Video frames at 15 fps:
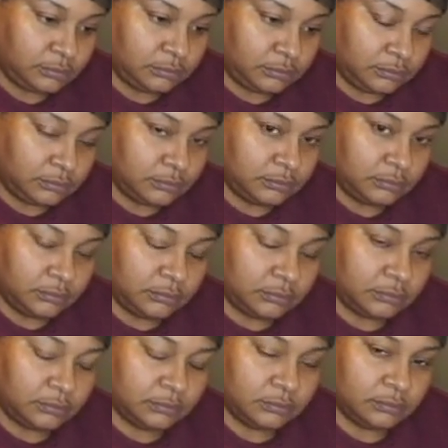
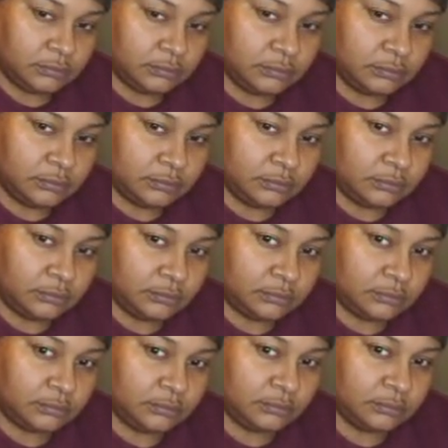
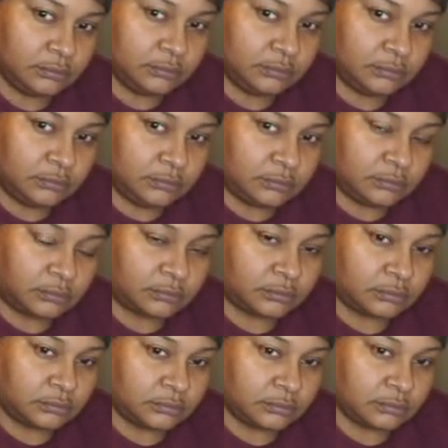
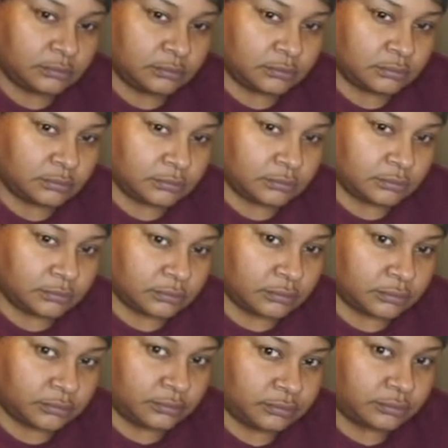
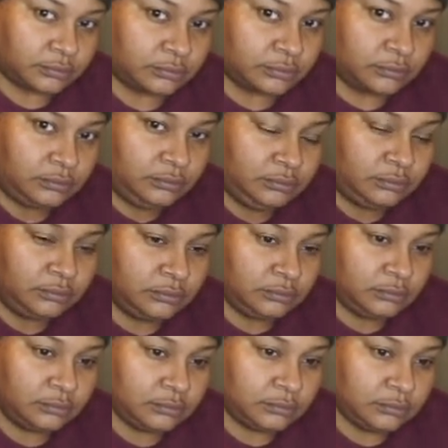
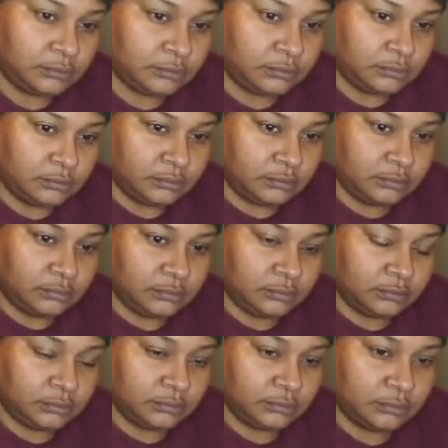
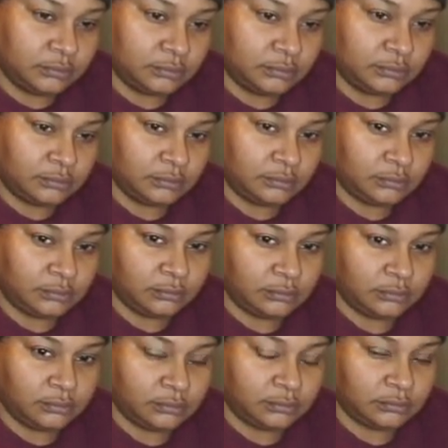
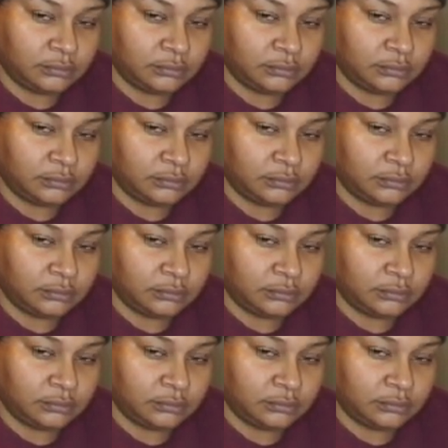This person isn't speaking.